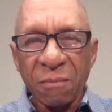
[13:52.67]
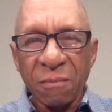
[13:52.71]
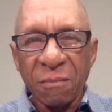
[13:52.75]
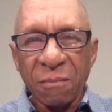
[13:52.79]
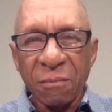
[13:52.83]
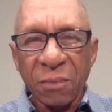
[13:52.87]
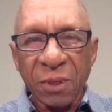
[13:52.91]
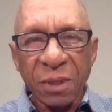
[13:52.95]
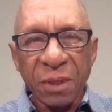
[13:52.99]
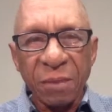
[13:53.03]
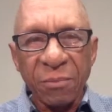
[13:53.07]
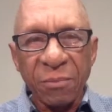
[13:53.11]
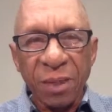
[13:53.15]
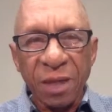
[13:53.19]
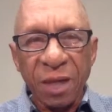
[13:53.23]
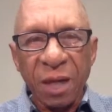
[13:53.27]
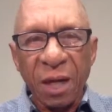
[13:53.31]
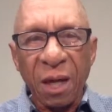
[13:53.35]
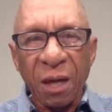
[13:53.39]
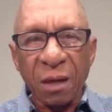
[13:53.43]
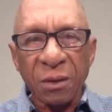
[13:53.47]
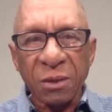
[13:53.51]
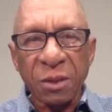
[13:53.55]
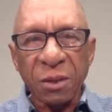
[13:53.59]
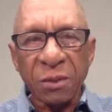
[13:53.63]
But
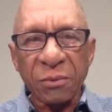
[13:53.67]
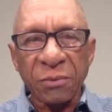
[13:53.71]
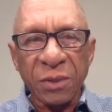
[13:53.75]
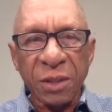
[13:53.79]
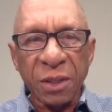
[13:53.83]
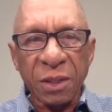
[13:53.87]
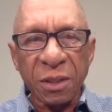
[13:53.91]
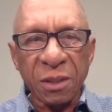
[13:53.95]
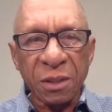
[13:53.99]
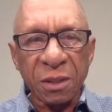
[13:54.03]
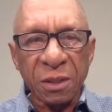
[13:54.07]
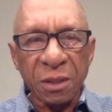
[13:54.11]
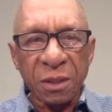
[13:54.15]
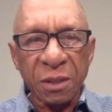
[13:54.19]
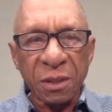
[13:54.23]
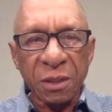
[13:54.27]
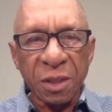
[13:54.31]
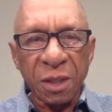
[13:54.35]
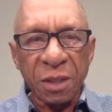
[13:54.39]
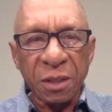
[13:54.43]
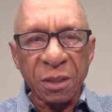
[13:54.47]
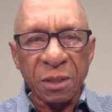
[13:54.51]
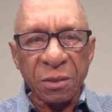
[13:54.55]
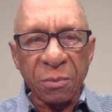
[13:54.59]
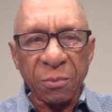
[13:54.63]
I also think
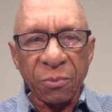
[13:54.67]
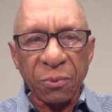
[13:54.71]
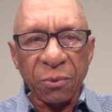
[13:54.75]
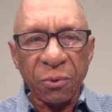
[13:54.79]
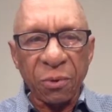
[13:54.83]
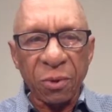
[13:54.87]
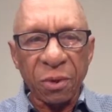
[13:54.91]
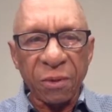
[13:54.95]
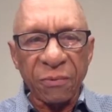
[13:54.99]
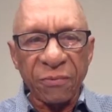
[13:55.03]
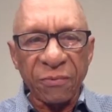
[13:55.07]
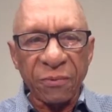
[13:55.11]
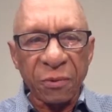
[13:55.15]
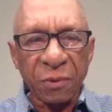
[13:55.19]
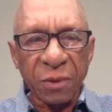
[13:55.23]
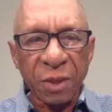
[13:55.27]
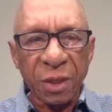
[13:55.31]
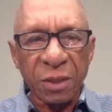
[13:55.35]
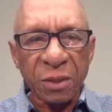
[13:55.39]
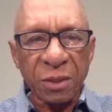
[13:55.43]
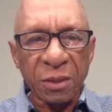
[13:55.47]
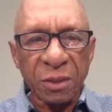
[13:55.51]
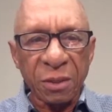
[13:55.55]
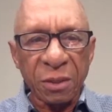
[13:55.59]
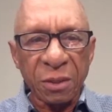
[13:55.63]
that it's important for
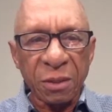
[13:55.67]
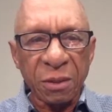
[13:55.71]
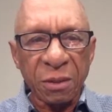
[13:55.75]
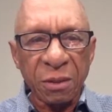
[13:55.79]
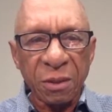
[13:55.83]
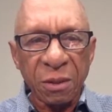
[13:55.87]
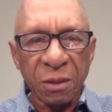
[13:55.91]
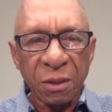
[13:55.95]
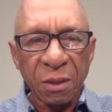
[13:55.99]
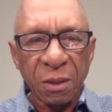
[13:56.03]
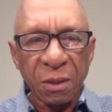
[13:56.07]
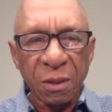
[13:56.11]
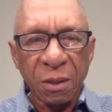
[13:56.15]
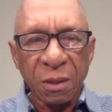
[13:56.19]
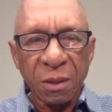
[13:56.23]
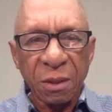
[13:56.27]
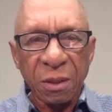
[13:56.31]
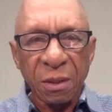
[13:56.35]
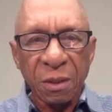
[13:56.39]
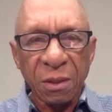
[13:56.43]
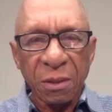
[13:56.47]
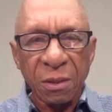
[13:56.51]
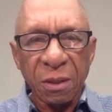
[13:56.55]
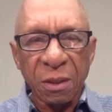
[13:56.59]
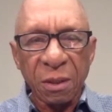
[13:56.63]
us to
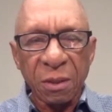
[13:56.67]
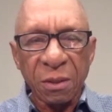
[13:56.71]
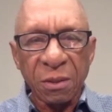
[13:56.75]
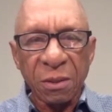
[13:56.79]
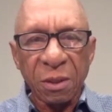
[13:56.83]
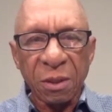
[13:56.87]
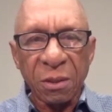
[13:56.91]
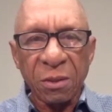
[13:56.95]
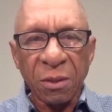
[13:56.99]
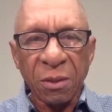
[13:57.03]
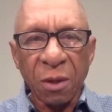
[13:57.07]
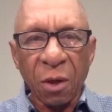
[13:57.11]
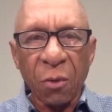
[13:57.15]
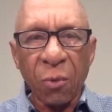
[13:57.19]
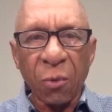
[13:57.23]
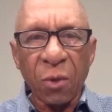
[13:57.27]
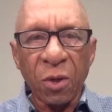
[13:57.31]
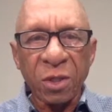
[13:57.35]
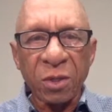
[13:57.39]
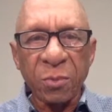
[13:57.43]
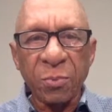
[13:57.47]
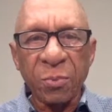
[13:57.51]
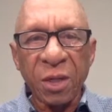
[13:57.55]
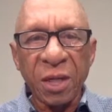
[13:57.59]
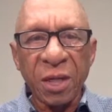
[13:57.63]
know
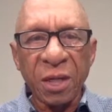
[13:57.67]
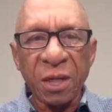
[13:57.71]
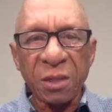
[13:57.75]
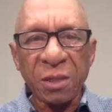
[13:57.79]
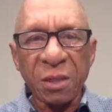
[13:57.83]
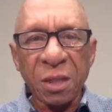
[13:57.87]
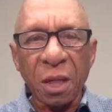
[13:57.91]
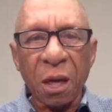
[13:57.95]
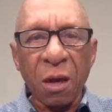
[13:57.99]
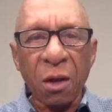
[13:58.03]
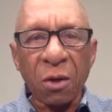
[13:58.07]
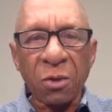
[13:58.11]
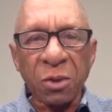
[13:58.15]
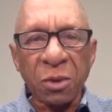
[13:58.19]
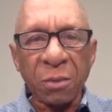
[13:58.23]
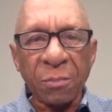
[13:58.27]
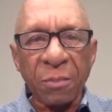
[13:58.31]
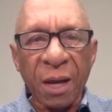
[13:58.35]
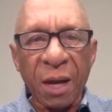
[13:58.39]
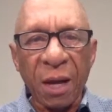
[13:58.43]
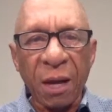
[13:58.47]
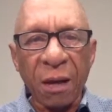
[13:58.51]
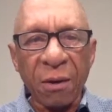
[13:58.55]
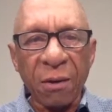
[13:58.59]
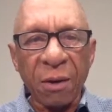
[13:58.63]
what's being talked
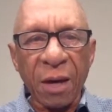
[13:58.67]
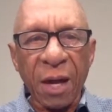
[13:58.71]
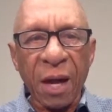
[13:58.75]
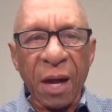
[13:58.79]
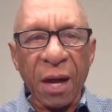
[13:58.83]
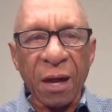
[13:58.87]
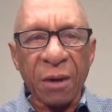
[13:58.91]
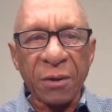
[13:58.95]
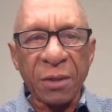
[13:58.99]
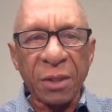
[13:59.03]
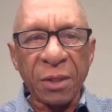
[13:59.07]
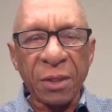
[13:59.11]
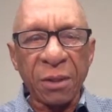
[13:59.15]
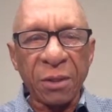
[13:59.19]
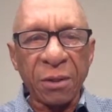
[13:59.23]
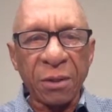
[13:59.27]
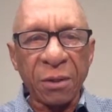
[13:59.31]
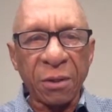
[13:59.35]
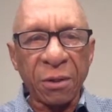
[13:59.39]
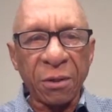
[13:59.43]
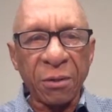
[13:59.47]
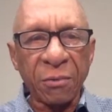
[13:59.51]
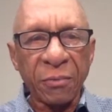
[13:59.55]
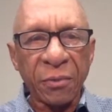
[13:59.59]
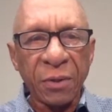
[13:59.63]
about out
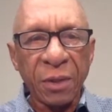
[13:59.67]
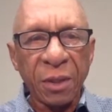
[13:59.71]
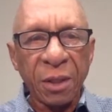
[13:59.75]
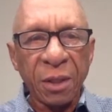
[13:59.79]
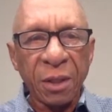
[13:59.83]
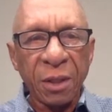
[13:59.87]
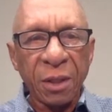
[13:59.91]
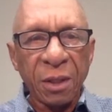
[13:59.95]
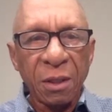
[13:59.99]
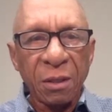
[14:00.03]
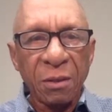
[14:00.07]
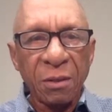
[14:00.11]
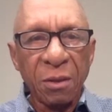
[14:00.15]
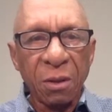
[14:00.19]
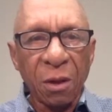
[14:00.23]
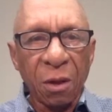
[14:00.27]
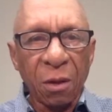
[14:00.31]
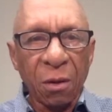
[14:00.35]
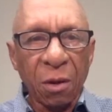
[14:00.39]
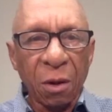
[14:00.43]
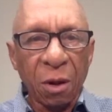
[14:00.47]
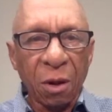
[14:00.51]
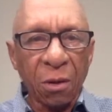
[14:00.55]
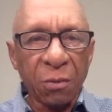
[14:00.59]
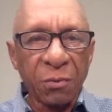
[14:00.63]
here,
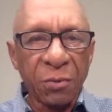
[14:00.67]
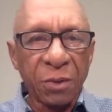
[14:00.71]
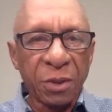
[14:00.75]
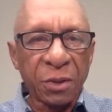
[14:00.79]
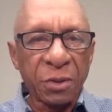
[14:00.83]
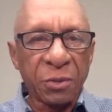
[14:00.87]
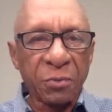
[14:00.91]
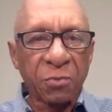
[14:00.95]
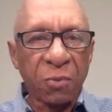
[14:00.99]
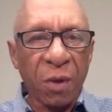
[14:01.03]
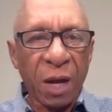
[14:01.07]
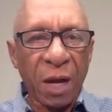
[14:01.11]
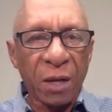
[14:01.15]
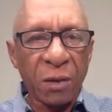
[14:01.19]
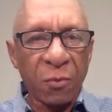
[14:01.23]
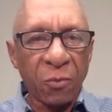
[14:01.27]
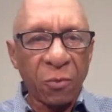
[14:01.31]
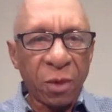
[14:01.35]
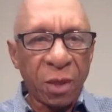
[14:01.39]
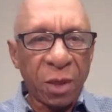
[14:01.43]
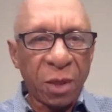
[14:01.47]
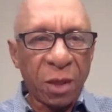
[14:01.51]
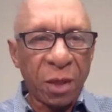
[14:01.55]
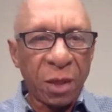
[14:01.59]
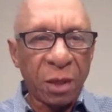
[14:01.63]
on this
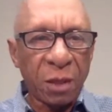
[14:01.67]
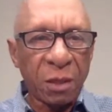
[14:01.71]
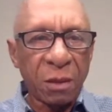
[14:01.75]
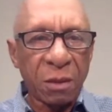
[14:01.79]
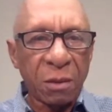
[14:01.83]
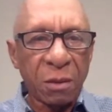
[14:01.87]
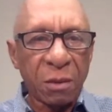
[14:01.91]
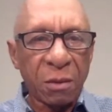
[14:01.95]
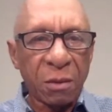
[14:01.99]
right-wing